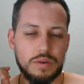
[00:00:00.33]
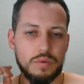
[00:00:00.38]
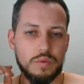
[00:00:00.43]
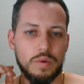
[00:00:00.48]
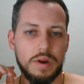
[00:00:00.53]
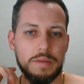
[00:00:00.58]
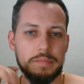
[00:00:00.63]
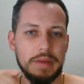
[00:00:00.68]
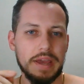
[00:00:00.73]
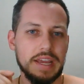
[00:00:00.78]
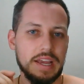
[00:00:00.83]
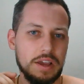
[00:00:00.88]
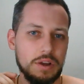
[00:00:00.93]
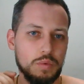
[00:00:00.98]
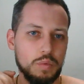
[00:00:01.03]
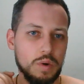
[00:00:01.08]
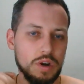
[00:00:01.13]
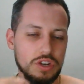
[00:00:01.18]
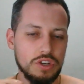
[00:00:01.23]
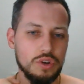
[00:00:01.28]
Why banging
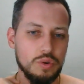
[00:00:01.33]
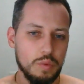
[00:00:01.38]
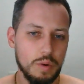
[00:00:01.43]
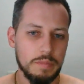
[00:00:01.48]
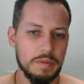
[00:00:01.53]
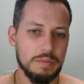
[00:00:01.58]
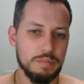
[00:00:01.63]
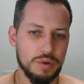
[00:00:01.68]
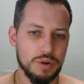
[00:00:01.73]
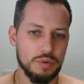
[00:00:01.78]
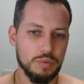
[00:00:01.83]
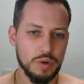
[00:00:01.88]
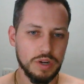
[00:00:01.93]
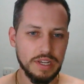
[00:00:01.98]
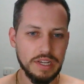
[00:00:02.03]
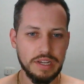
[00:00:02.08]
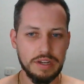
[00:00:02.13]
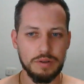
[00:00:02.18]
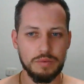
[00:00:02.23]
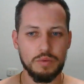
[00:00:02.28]
one new woman per
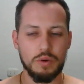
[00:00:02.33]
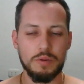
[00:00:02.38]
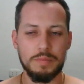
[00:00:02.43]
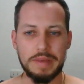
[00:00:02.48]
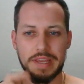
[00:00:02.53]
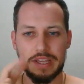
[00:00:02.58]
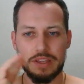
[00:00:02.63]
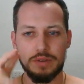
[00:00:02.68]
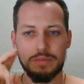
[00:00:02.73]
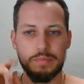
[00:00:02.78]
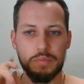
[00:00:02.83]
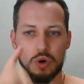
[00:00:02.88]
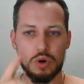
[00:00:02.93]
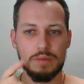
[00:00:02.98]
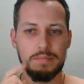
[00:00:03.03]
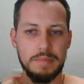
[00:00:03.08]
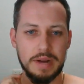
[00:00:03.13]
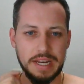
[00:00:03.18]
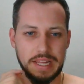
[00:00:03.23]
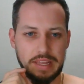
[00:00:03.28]
week will make you more
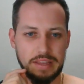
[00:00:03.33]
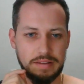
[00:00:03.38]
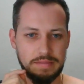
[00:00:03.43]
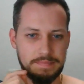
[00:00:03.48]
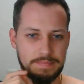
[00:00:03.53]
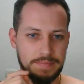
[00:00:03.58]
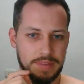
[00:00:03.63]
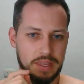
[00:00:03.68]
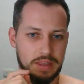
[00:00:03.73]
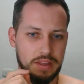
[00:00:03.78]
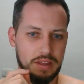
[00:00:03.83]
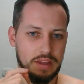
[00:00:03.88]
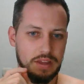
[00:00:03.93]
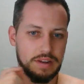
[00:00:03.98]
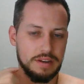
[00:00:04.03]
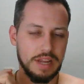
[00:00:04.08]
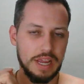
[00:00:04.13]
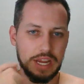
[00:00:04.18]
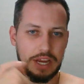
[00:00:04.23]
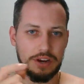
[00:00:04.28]
money.
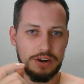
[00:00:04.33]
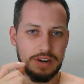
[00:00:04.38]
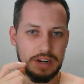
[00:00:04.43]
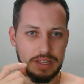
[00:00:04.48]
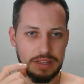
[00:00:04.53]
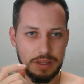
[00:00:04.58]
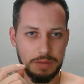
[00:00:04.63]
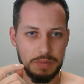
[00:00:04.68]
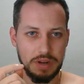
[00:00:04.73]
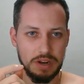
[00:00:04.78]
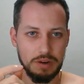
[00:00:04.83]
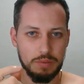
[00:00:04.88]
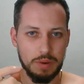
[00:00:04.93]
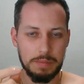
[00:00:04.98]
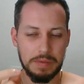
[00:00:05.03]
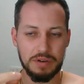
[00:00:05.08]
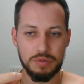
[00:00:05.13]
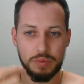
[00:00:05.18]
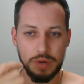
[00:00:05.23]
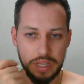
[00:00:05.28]
Now, here at Unlimited
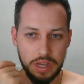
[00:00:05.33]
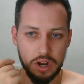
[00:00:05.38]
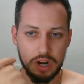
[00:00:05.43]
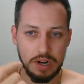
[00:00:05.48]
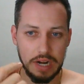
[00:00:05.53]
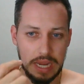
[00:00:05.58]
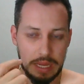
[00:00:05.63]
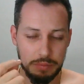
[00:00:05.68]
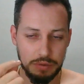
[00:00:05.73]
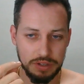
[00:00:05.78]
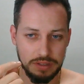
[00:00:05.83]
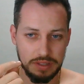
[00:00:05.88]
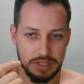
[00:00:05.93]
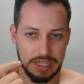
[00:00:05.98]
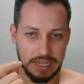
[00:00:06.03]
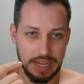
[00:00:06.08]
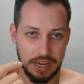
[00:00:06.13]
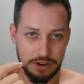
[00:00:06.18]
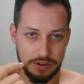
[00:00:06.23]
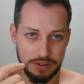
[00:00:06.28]
Women, we are able to
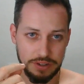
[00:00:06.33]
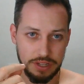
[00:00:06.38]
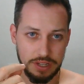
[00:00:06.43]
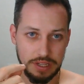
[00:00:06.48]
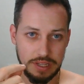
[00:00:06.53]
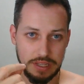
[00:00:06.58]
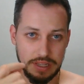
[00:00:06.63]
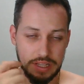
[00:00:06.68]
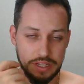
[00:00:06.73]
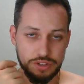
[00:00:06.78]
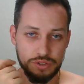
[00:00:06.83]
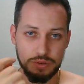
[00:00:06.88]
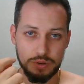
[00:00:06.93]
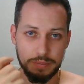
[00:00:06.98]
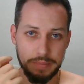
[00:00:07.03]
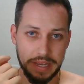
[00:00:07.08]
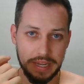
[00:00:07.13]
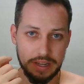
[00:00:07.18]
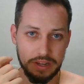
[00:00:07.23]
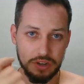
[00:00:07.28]
guarantee that you will
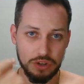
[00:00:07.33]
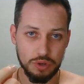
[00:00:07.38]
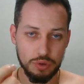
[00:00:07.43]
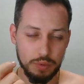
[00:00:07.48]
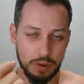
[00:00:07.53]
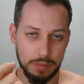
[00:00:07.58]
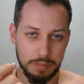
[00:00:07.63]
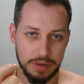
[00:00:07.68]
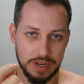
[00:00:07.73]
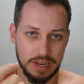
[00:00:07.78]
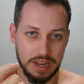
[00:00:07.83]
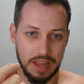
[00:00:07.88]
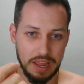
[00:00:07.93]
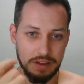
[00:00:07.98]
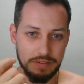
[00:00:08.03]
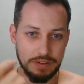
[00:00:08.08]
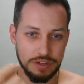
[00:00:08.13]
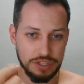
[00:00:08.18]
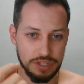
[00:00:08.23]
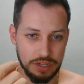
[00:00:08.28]
bang a new woman
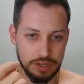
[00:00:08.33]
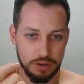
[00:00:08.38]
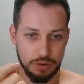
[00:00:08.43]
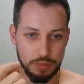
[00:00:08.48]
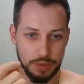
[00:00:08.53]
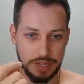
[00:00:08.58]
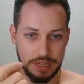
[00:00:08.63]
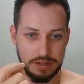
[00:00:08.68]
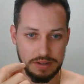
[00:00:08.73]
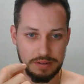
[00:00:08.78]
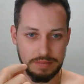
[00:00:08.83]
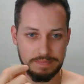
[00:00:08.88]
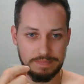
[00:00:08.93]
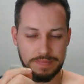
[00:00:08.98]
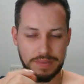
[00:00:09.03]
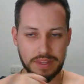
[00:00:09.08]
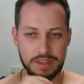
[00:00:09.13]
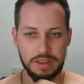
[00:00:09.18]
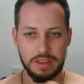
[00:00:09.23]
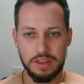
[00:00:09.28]
every single week.
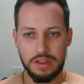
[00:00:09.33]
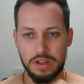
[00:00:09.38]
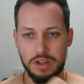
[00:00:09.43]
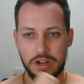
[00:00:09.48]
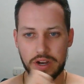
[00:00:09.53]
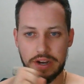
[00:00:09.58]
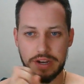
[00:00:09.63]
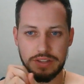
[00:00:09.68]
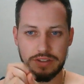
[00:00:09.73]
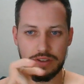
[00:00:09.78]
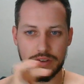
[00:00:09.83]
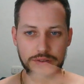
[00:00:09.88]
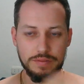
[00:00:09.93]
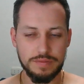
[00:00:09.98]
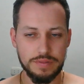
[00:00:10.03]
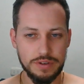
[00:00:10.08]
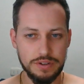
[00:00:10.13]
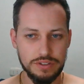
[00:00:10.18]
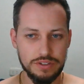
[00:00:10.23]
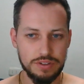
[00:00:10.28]
All right, so
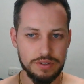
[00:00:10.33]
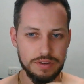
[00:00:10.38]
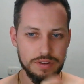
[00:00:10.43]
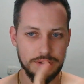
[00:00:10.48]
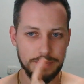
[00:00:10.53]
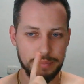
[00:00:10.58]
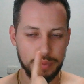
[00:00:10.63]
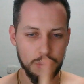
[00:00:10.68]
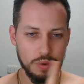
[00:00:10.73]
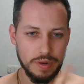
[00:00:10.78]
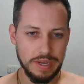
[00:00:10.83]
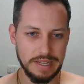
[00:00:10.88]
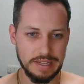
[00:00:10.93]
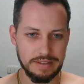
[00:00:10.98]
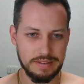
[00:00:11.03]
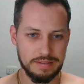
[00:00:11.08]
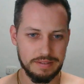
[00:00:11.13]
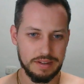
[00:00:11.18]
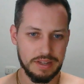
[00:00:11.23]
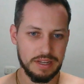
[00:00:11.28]
first point
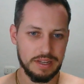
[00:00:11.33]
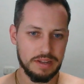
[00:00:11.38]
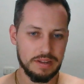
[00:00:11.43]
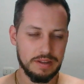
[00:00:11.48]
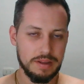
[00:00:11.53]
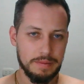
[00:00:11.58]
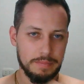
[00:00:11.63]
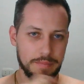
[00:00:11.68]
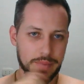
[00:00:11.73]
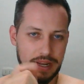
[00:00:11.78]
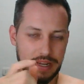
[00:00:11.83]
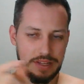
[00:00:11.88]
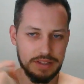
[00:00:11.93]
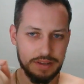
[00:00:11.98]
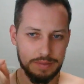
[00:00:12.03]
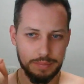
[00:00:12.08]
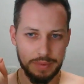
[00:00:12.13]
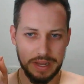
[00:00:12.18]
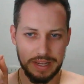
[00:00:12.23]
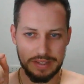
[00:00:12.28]
men need to
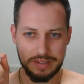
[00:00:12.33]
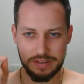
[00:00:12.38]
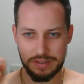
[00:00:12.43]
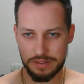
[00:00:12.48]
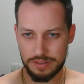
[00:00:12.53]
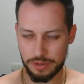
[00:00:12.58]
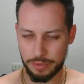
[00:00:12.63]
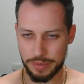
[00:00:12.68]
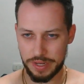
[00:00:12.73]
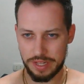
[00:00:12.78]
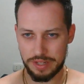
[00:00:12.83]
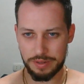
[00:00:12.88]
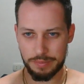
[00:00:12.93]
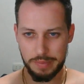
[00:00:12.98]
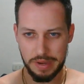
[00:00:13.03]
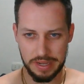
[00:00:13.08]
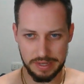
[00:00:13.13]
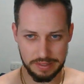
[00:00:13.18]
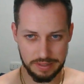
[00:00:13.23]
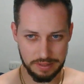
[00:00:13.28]
bust, so we need to
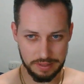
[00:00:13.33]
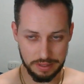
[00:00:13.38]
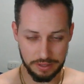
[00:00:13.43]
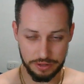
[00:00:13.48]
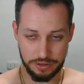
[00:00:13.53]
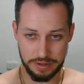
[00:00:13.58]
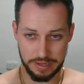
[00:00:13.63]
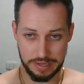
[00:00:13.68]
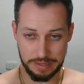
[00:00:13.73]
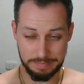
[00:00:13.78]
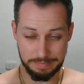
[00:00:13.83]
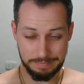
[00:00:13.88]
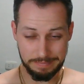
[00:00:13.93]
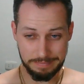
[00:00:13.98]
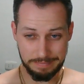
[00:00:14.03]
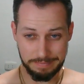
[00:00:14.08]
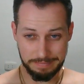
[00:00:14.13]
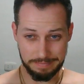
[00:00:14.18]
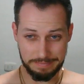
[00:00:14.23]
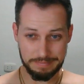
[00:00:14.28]
bust literally
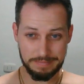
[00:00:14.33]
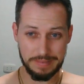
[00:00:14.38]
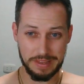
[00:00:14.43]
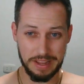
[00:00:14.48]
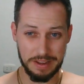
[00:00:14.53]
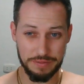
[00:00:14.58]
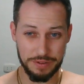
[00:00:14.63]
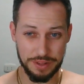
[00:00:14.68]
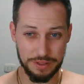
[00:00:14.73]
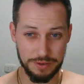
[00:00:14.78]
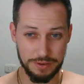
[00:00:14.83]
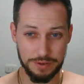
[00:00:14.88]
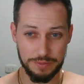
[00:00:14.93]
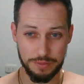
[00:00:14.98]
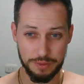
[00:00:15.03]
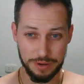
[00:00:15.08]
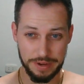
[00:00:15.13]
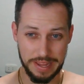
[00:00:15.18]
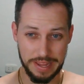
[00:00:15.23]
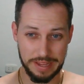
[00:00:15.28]
every three to
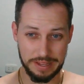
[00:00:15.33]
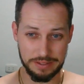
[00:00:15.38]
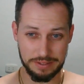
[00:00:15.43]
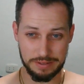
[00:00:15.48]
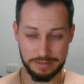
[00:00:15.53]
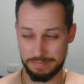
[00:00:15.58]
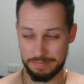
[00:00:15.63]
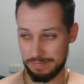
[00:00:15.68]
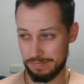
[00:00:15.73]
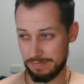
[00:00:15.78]
four days,